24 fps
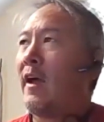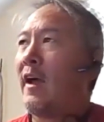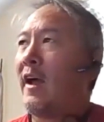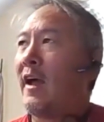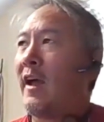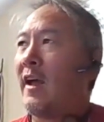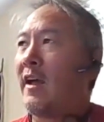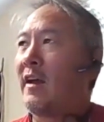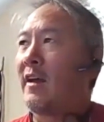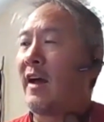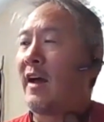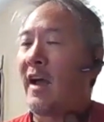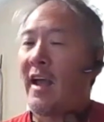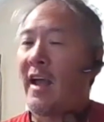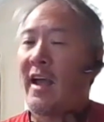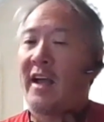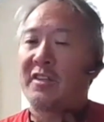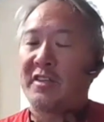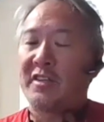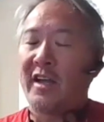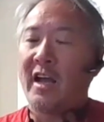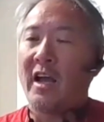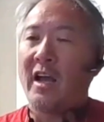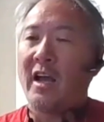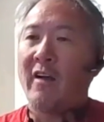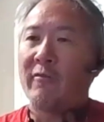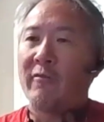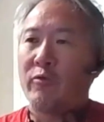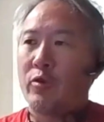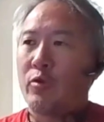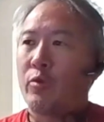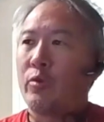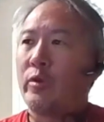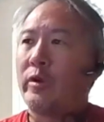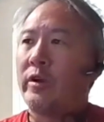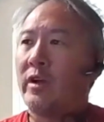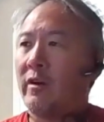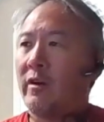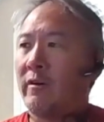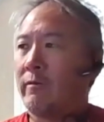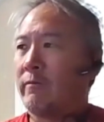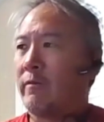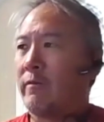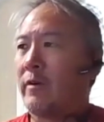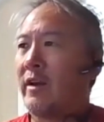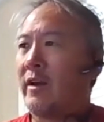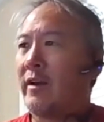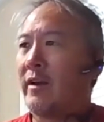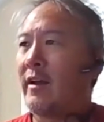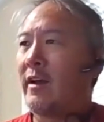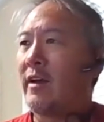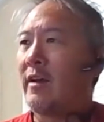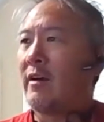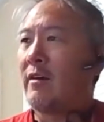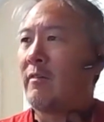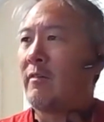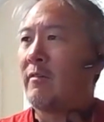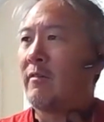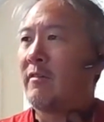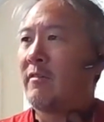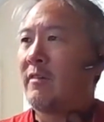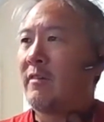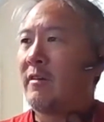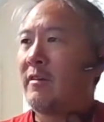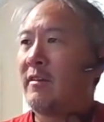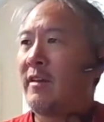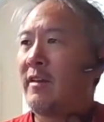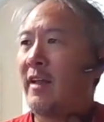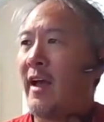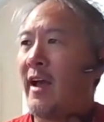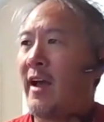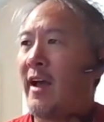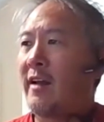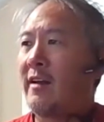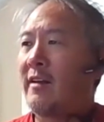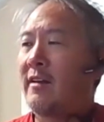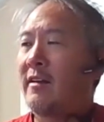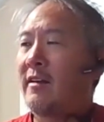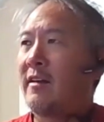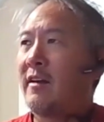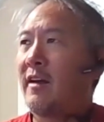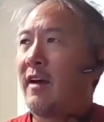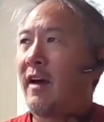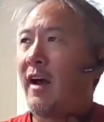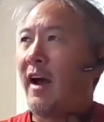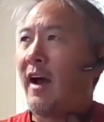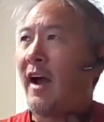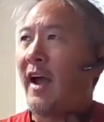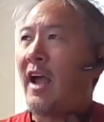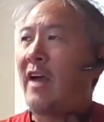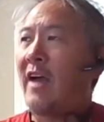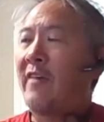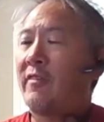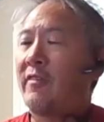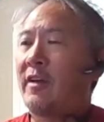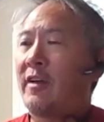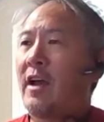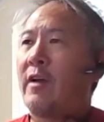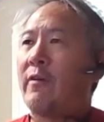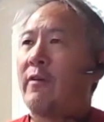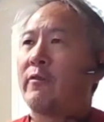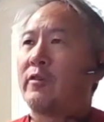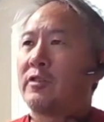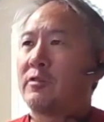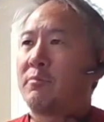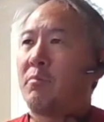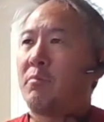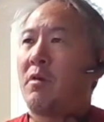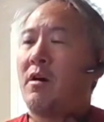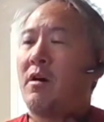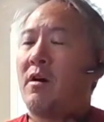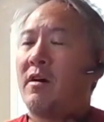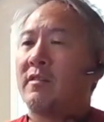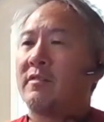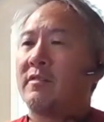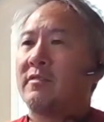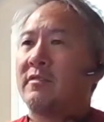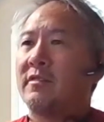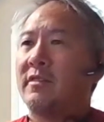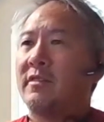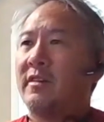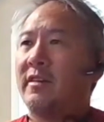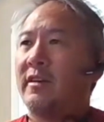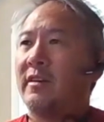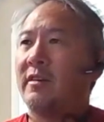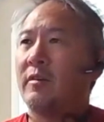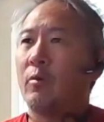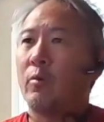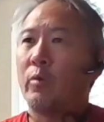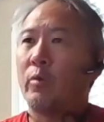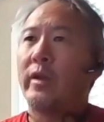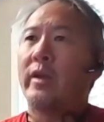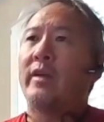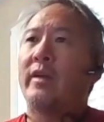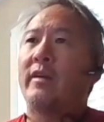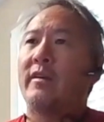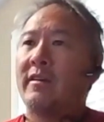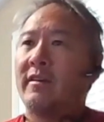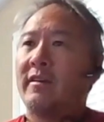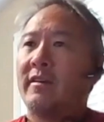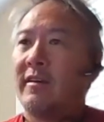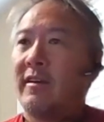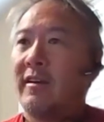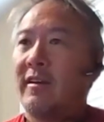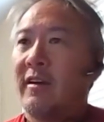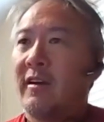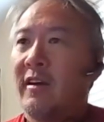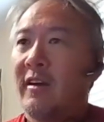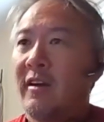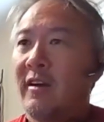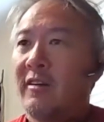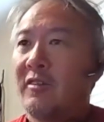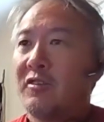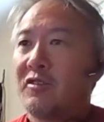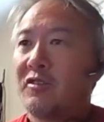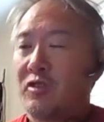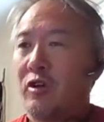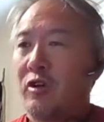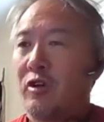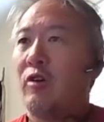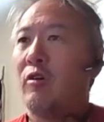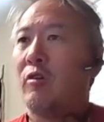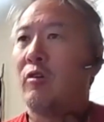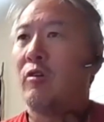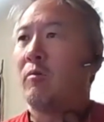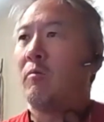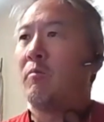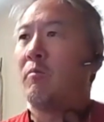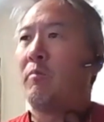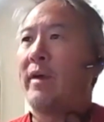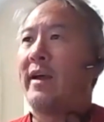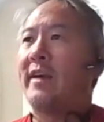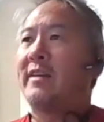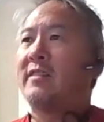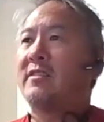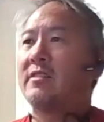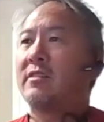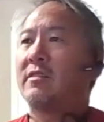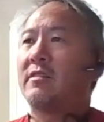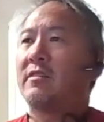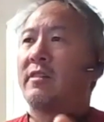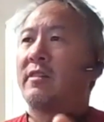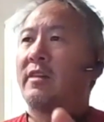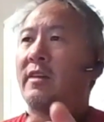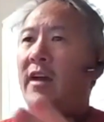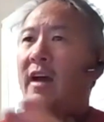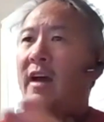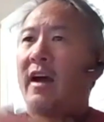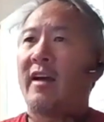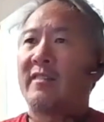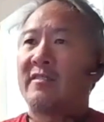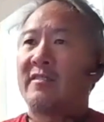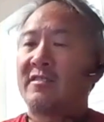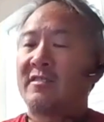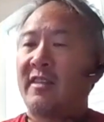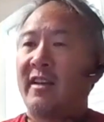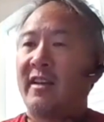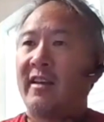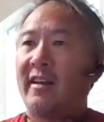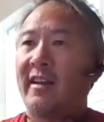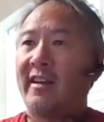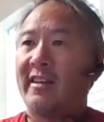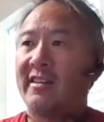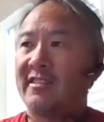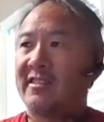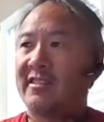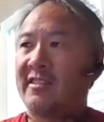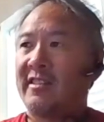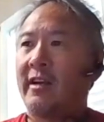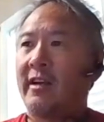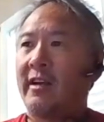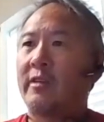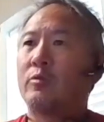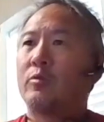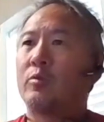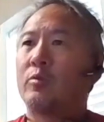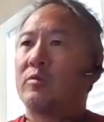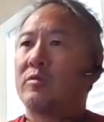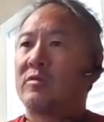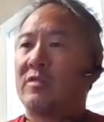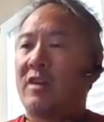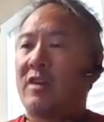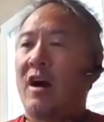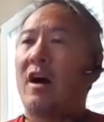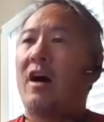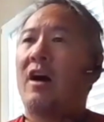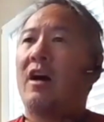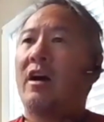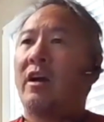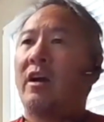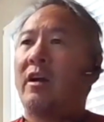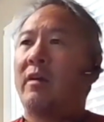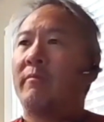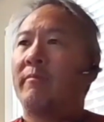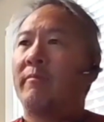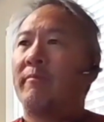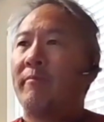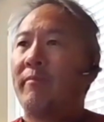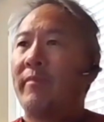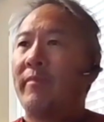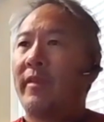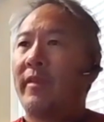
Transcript: And I actually have 3 of them right now that I haven't got a response in a week. So basically, I set a scheduled time